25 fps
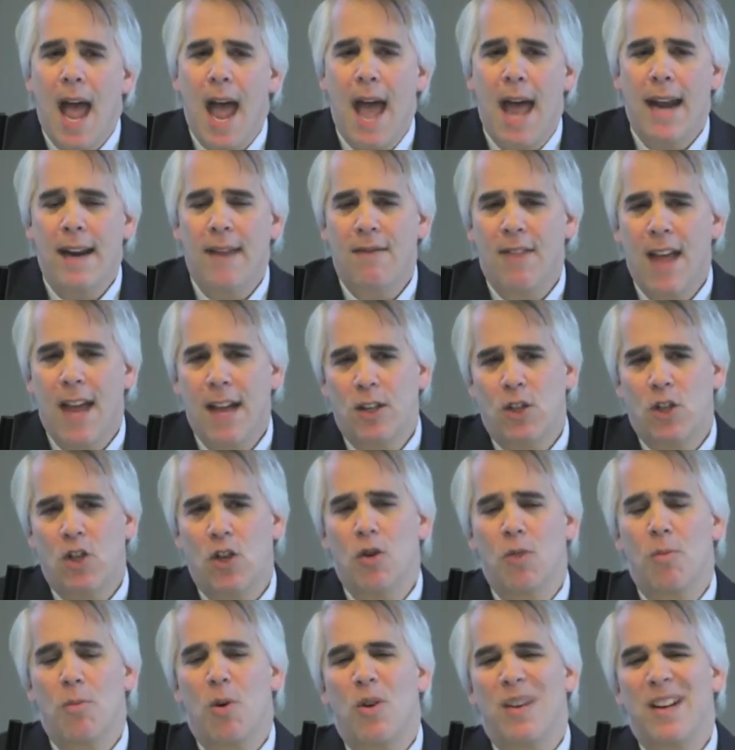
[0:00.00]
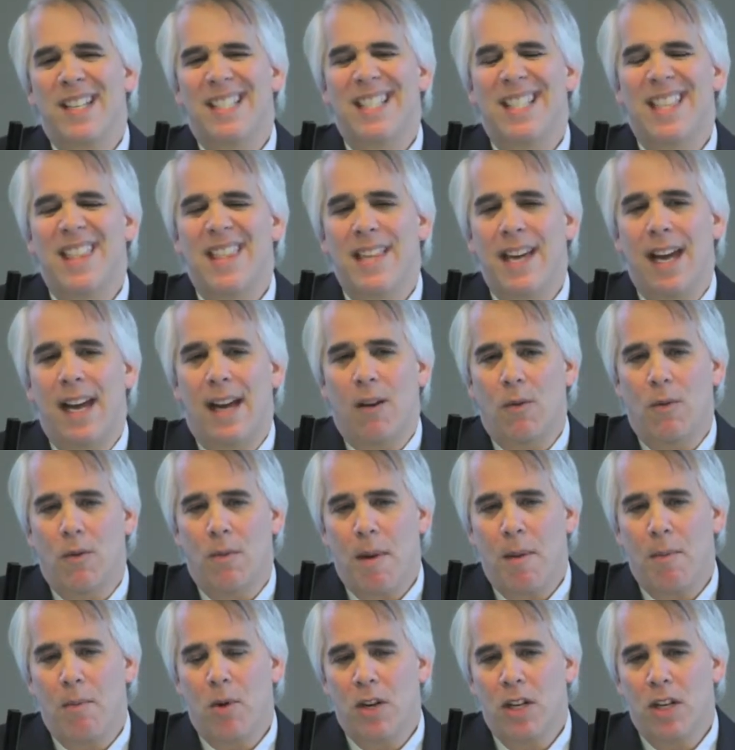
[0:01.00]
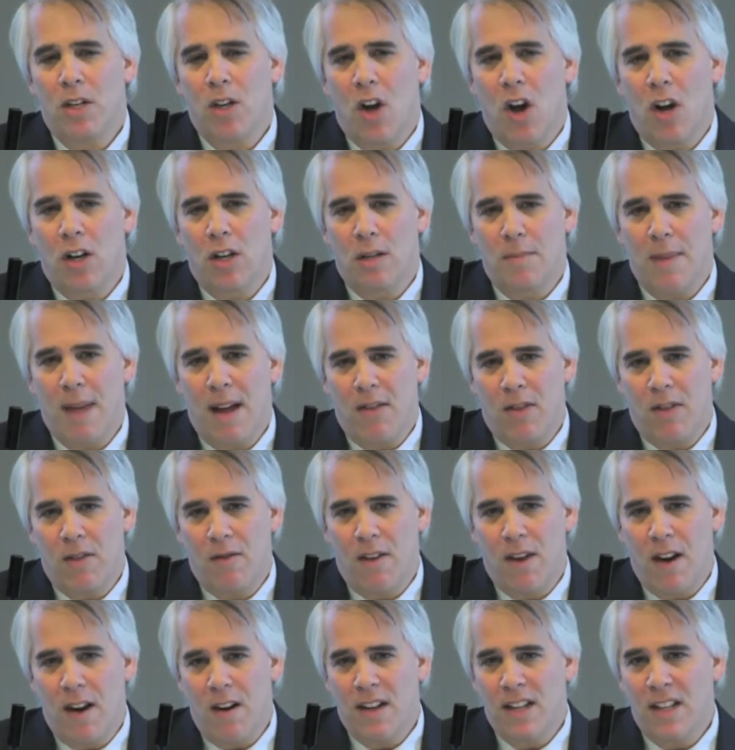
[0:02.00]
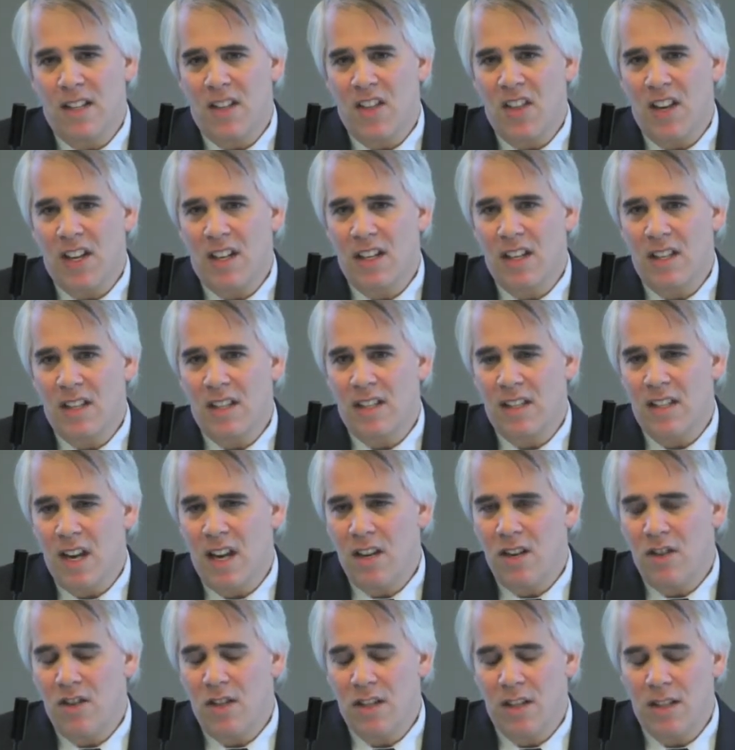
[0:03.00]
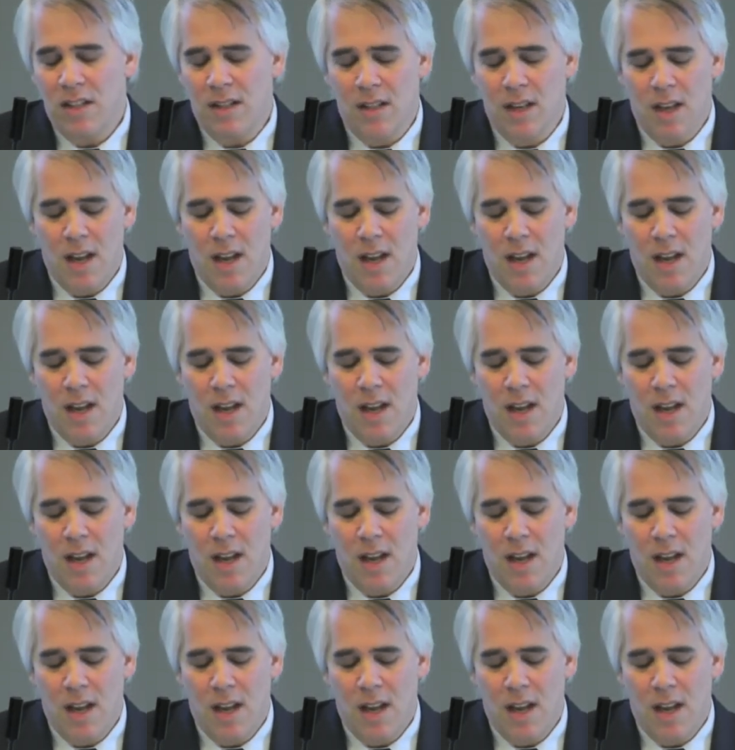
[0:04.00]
And if that tumor is thick, remember he talked about the various thickness stages?